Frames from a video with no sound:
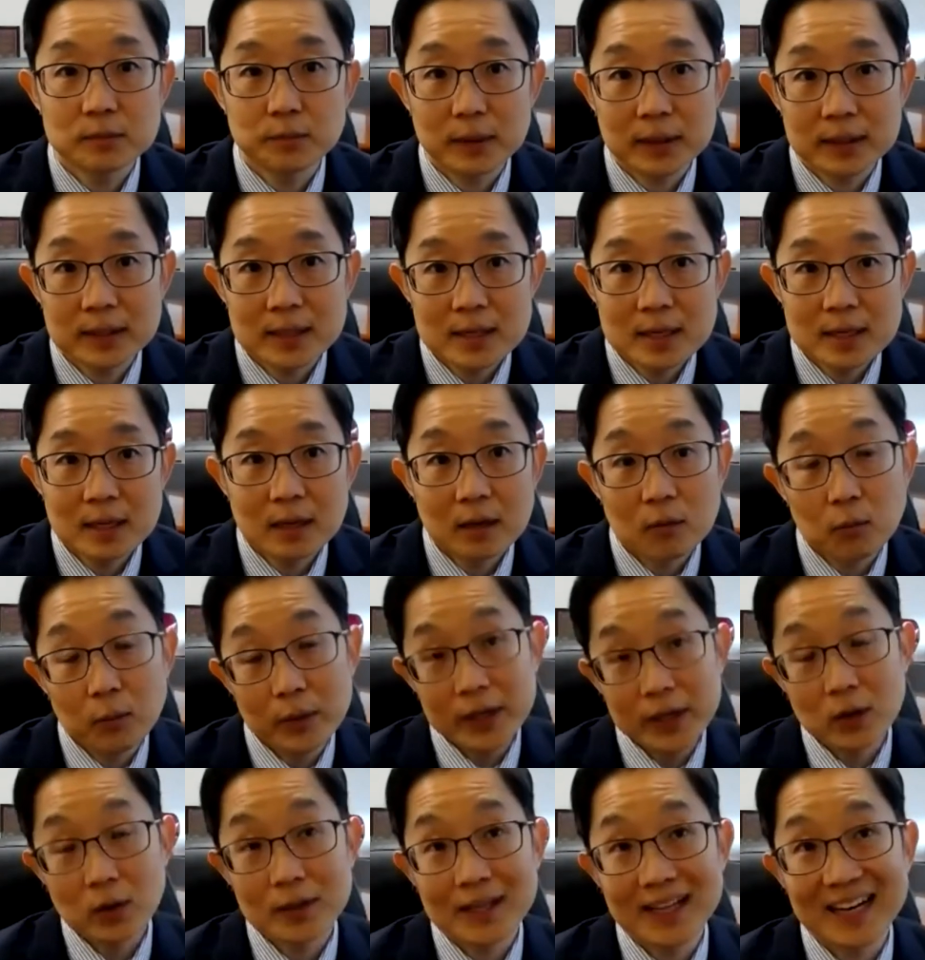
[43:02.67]
But we
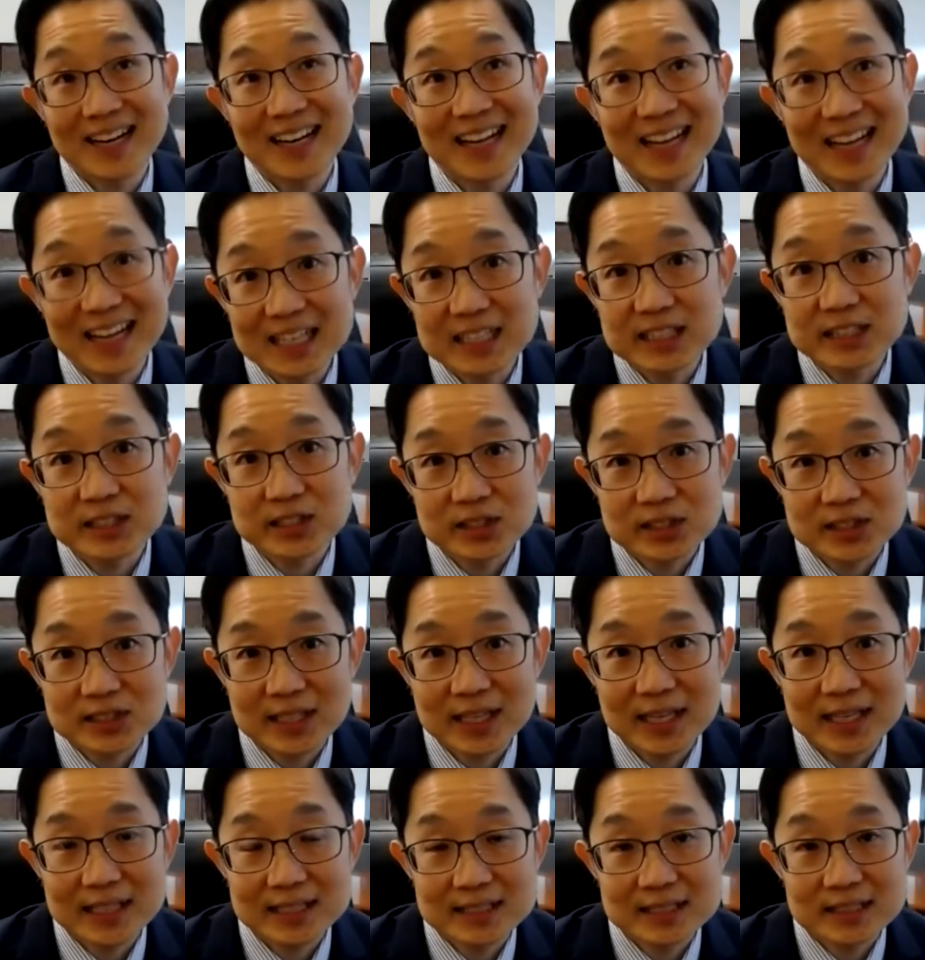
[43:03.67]
know that
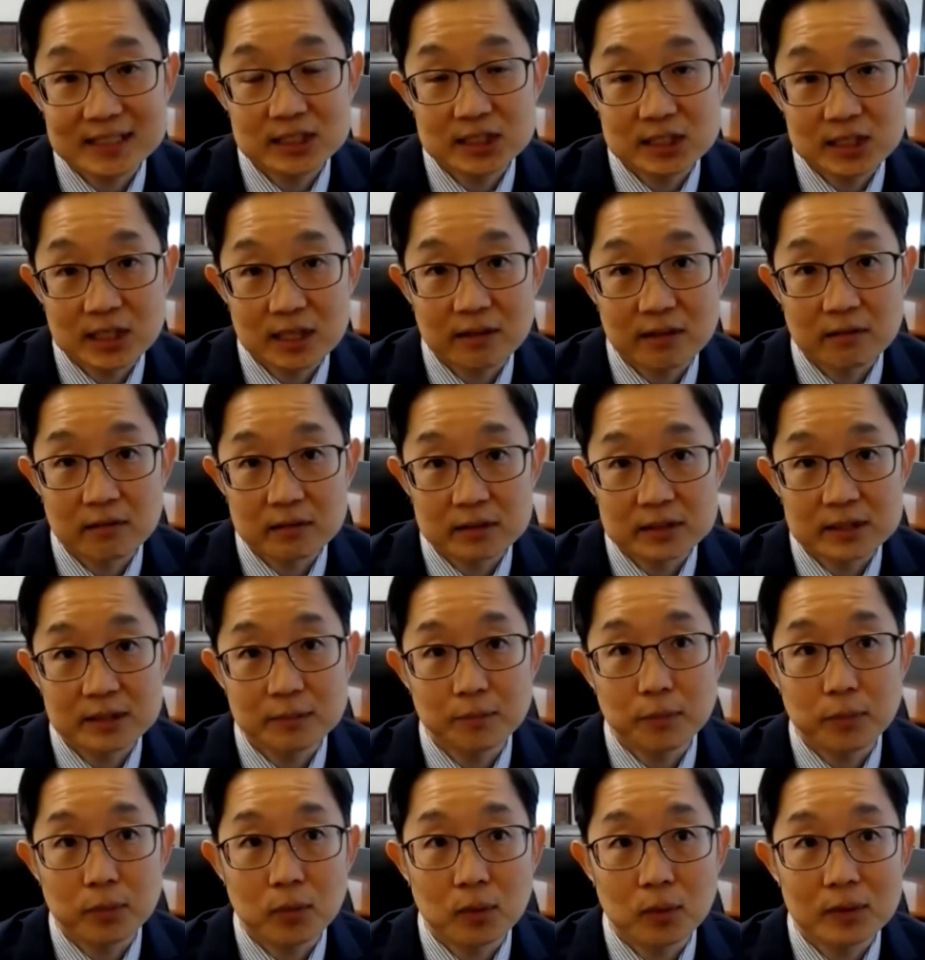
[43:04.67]
exercise in general is
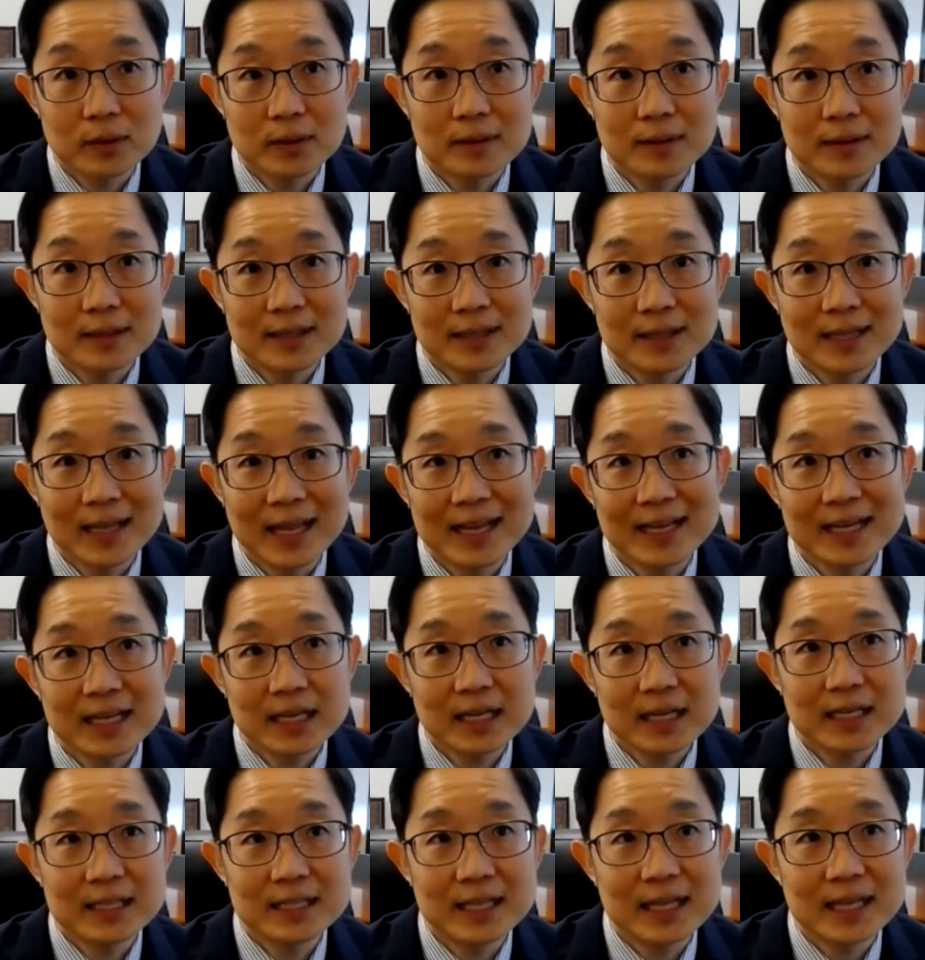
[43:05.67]
important and light
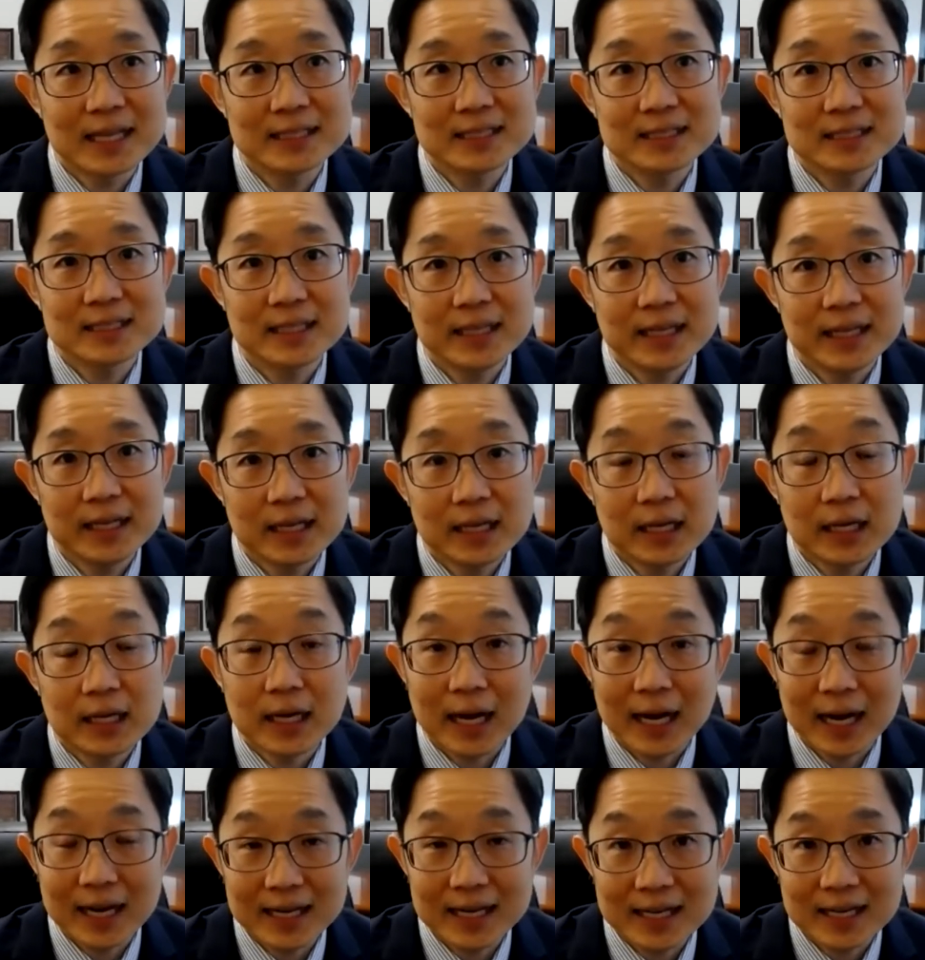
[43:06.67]
intensity
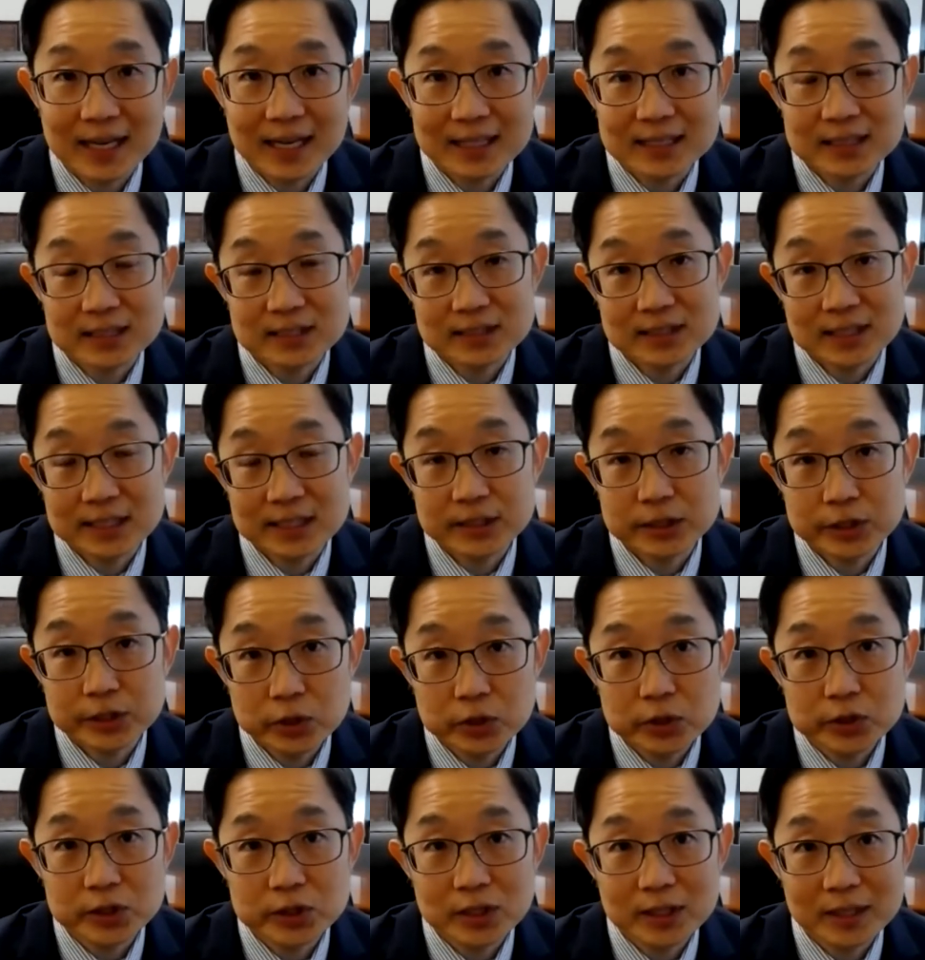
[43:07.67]
guided exercise
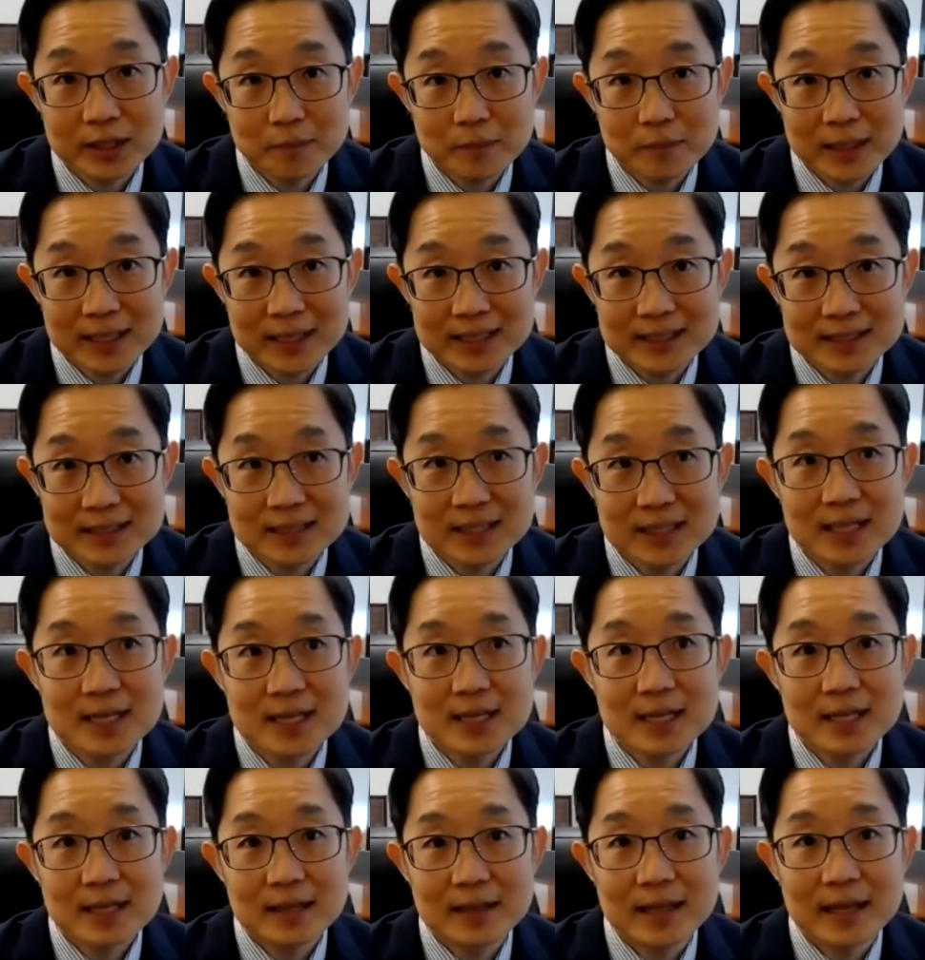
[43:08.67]
usually means
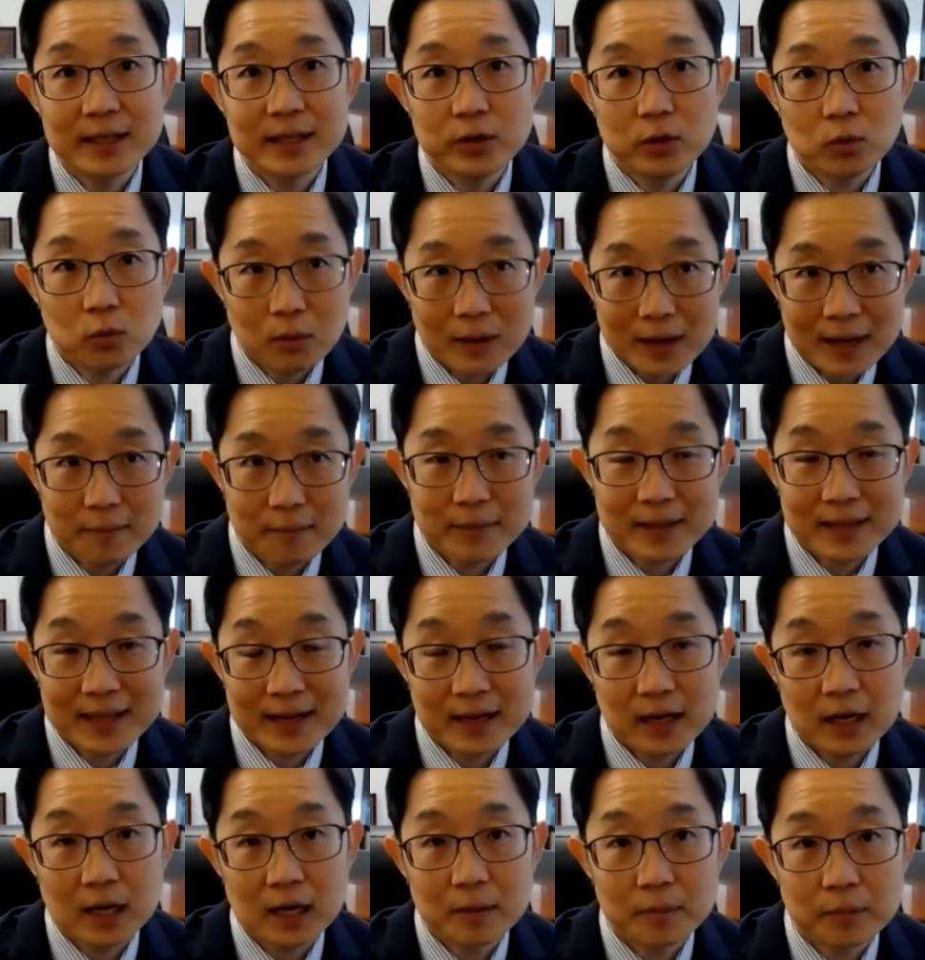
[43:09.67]
that you ramp
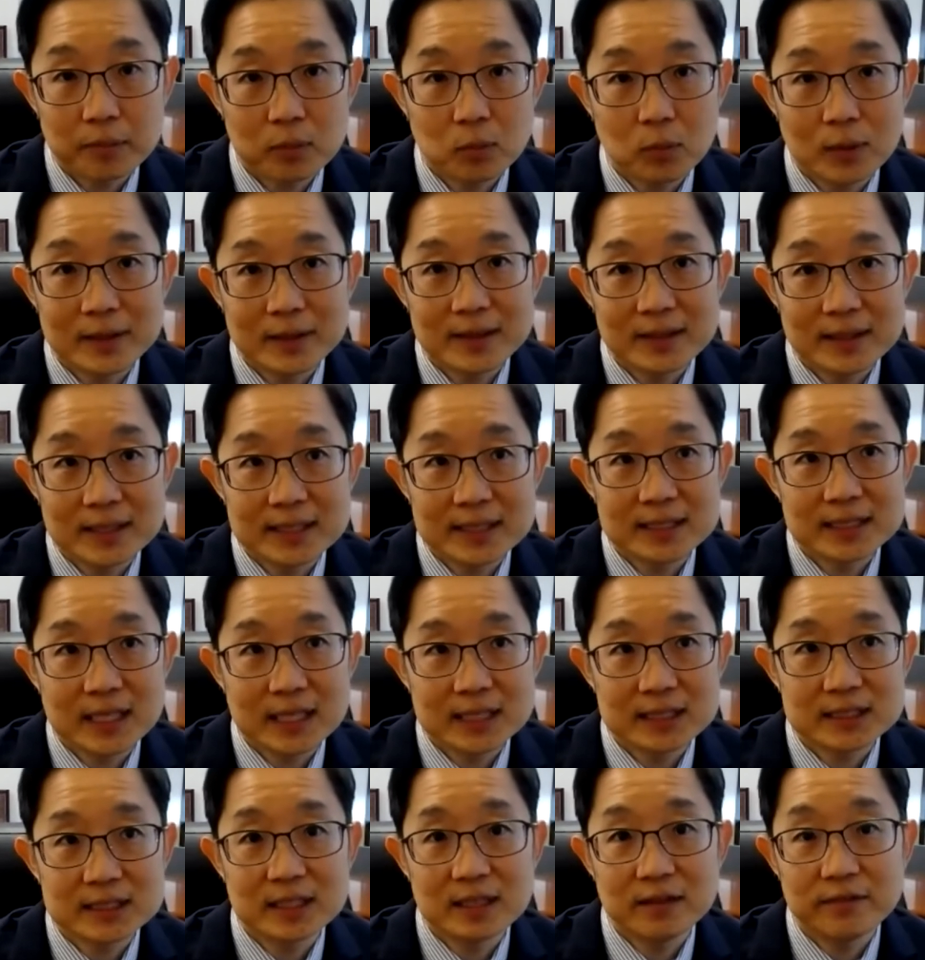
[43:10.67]
that up with
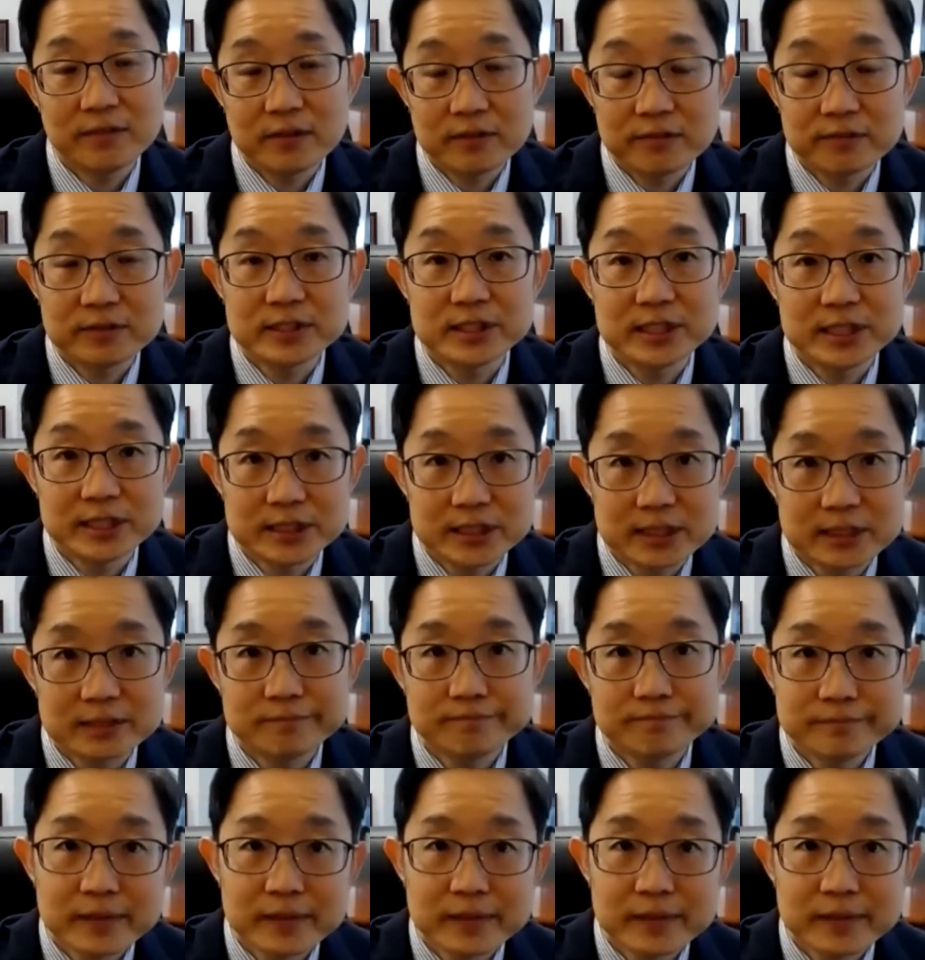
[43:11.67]
discussion of the physician,